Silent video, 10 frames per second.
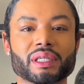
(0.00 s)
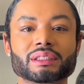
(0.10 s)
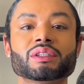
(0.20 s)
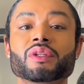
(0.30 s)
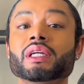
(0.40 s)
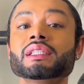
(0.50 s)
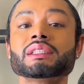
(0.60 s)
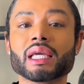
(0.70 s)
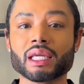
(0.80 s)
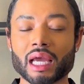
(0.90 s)
And so there is
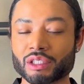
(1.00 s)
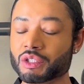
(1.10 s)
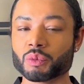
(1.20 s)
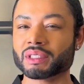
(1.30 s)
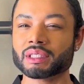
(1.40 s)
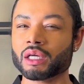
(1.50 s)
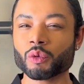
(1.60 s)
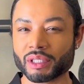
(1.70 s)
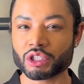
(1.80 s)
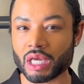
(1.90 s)
I just want to say a
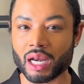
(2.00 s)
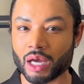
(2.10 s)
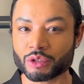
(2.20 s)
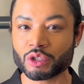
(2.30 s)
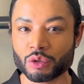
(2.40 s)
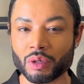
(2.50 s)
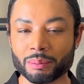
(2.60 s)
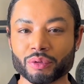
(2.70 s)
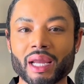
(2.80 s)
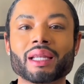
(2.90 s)
quick shout out to a
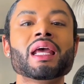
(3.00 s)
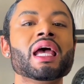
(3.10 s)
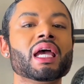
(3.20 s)
brand.